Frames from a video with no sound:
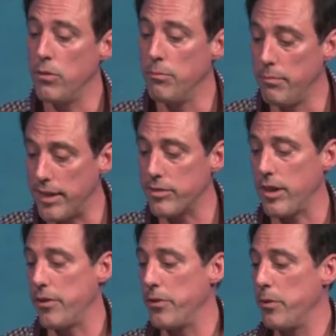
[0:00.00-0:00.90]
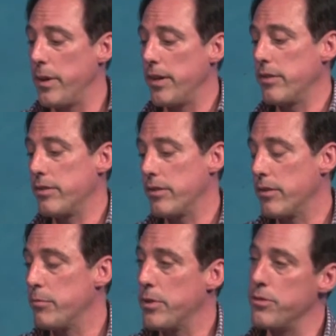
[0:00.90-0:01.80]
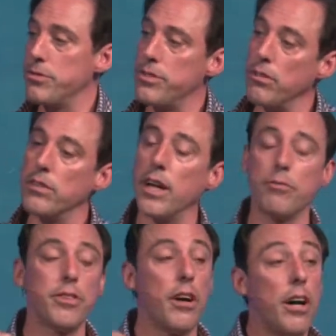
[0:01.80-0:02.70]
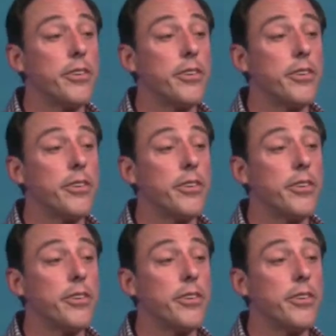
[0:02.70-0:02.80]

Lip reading: You must honor your parents, but you don't have to